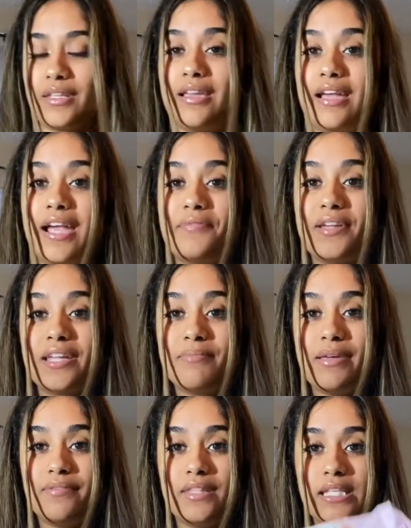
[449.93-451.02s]
I
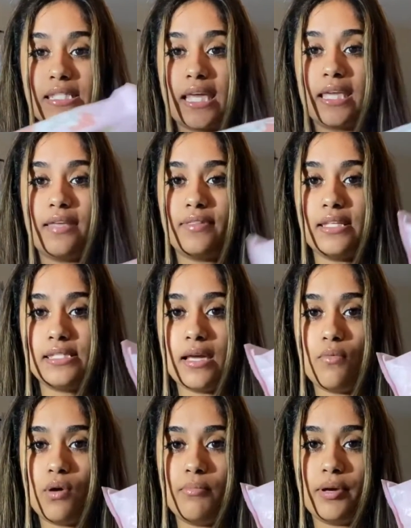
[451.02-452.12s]
recommend these. I get these at
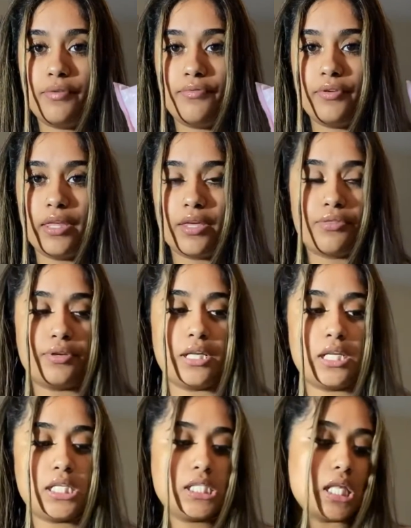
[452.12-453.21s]
Walmart for like
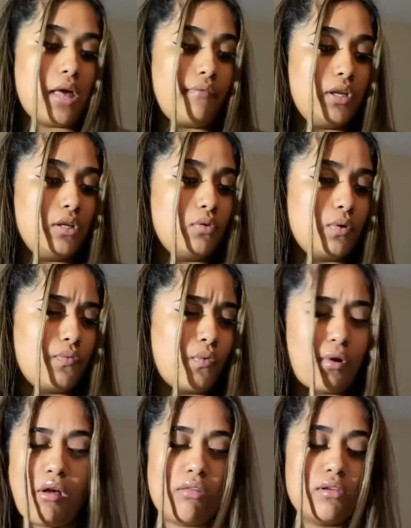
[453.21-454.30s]
$3.97 or
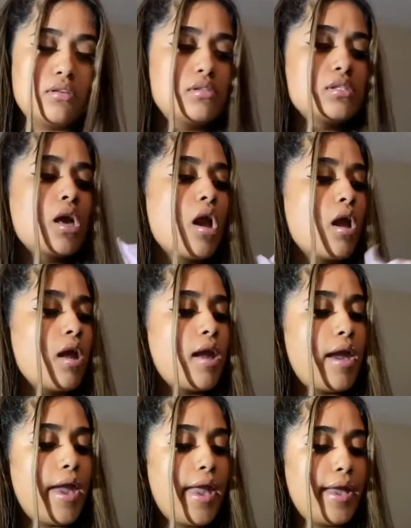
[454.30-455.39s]
$4,
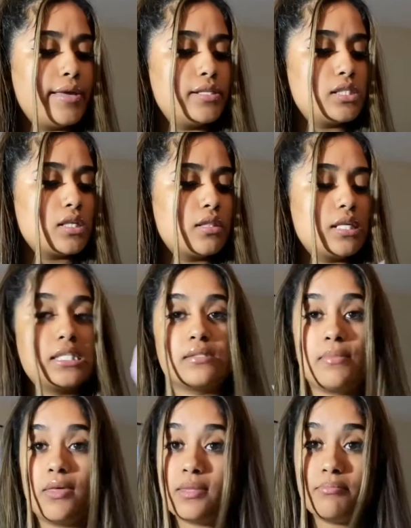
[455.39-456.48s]
and they
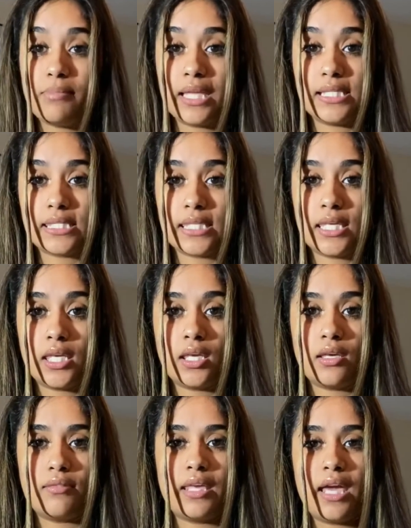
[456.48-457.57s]
smell amazing.
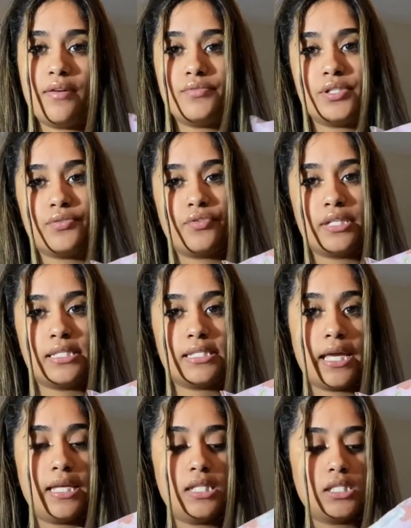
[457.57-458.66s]
They have different
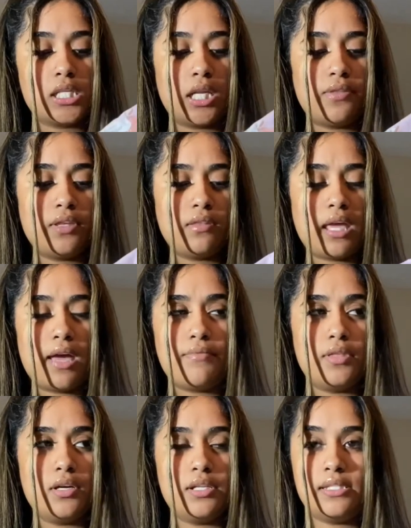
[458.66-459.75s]
scents, and I think they have
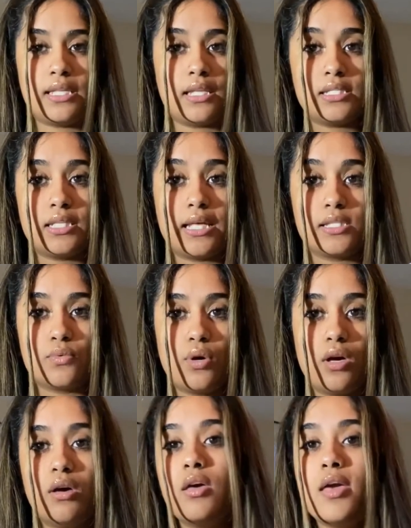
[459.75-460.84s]
the unscented as
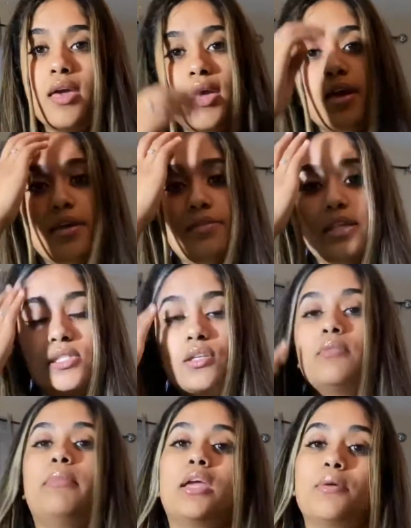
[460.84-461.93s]
well. These are
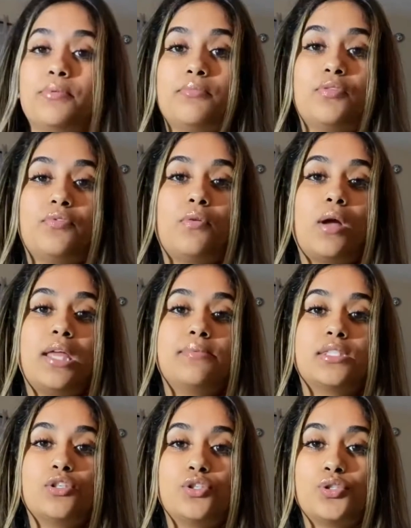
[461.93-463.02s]
makeup remover wipes.
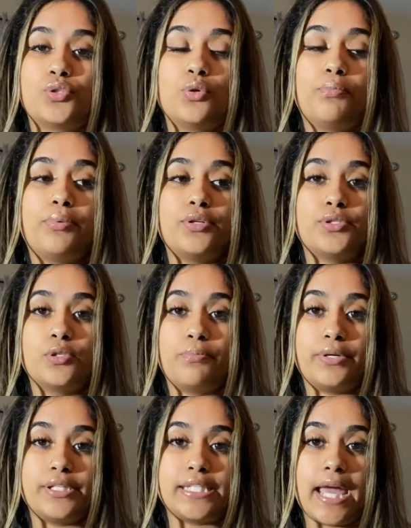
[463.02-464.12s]
They're super,
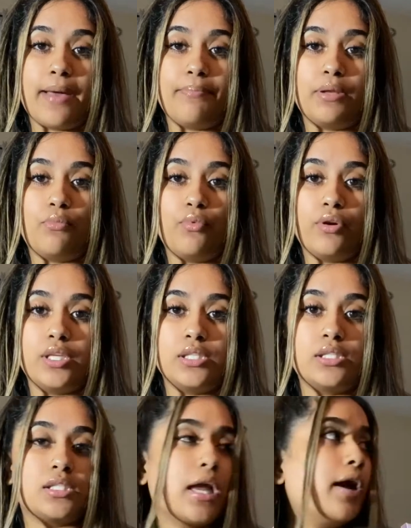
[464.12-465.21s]
super damp and
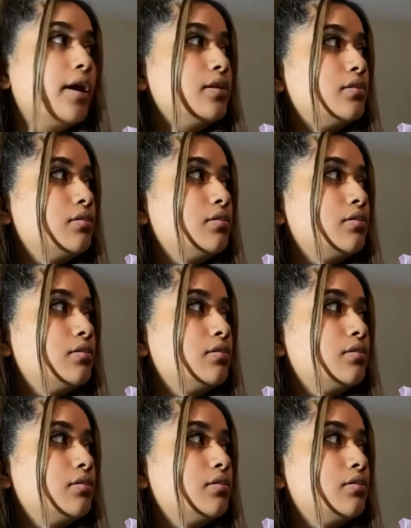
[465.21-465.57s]
moist and